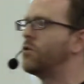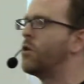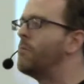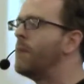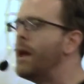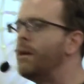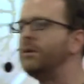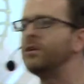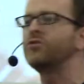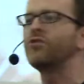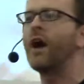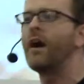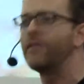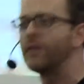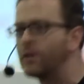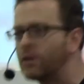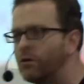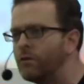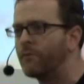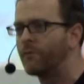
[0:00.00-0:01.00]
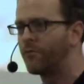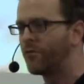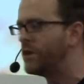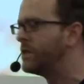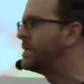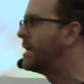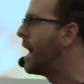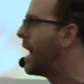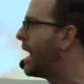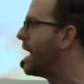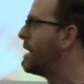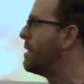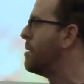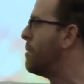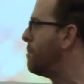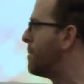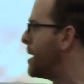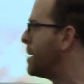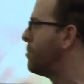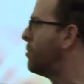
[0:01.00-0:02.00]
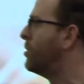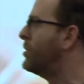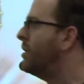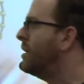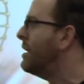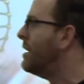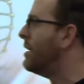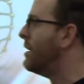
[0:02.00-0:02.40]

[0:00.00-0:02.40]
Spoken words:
or maybe try the gluten-free diet, and then people